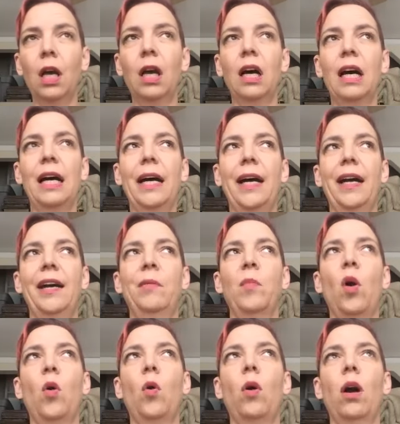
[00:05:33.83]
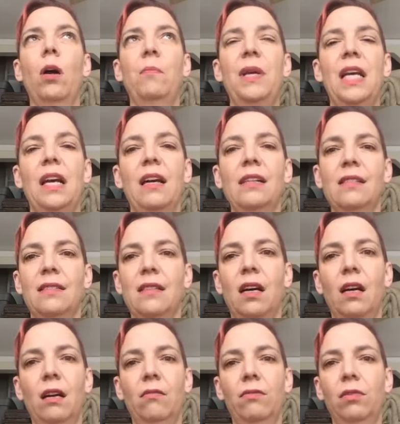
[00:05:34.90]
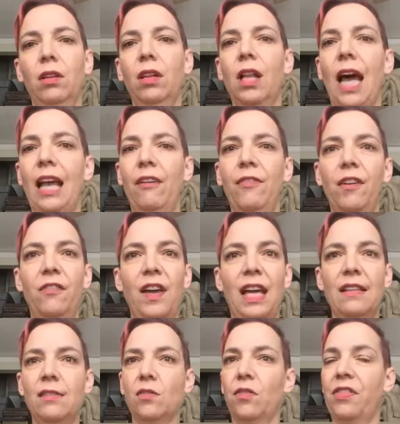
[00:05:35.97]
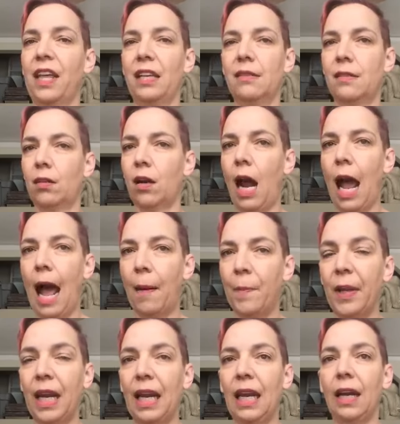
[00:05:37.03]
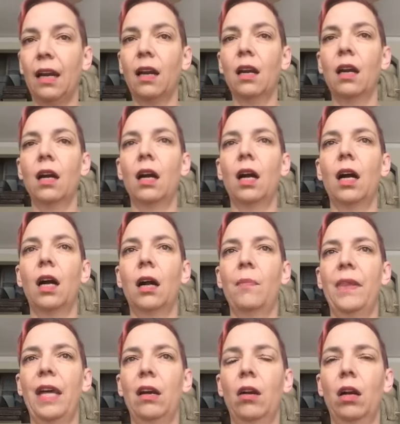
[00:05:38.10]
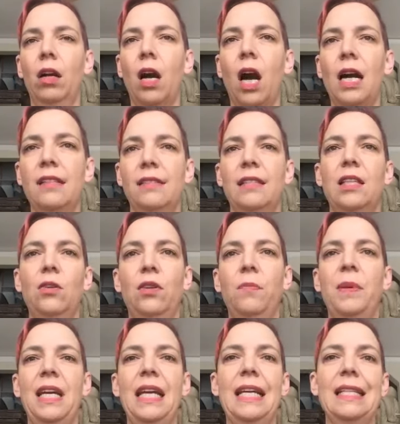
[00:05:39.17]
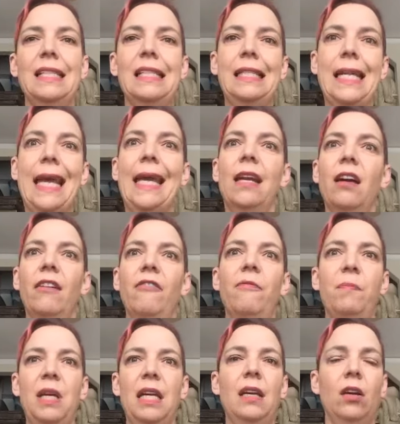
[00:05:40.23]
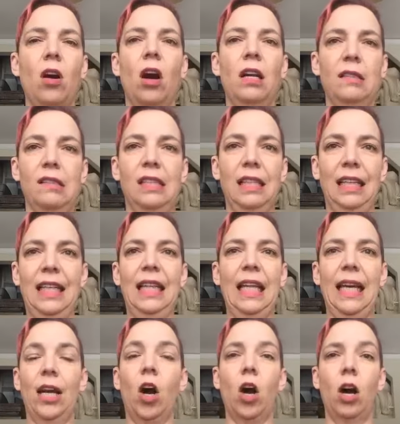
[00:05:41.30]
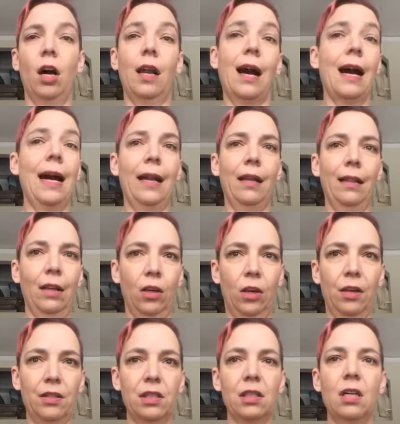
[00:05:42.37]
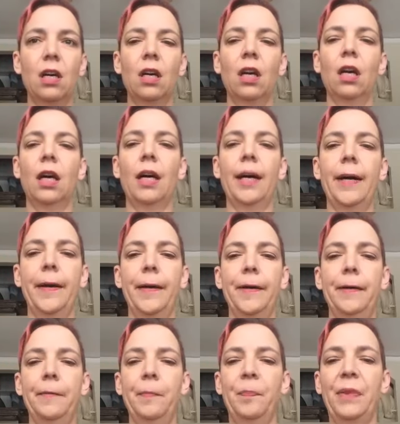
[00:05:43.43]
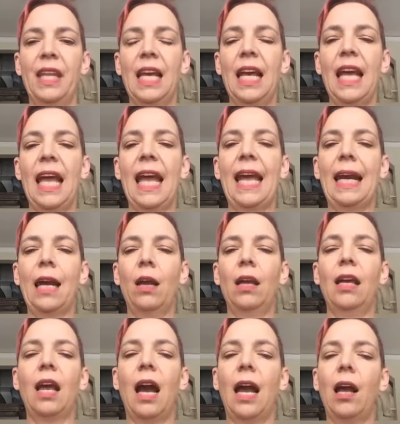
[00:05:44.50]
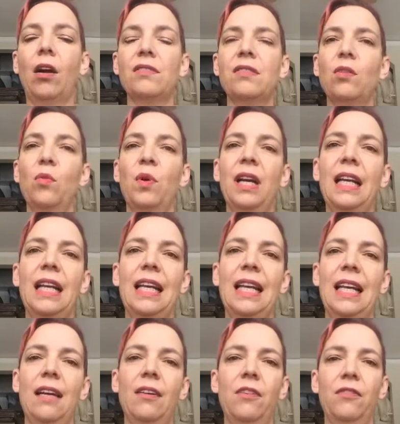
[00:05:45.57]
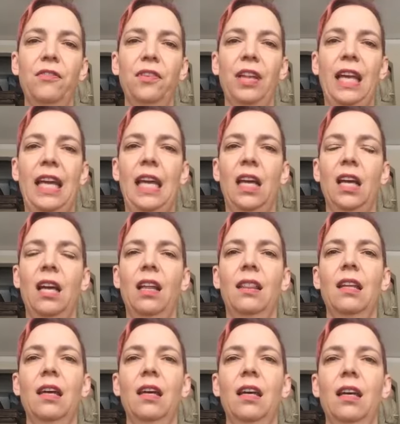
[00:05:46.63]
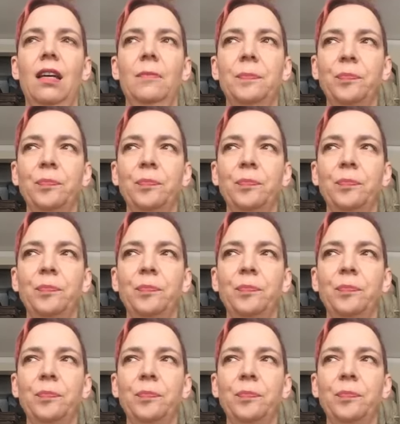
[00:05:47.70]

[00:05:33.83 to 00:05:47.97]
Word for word: um, or because of life events or things that are happening um, that are causing you to be in a state of being constantly like on high alert. Um, and I, I also want to give like the,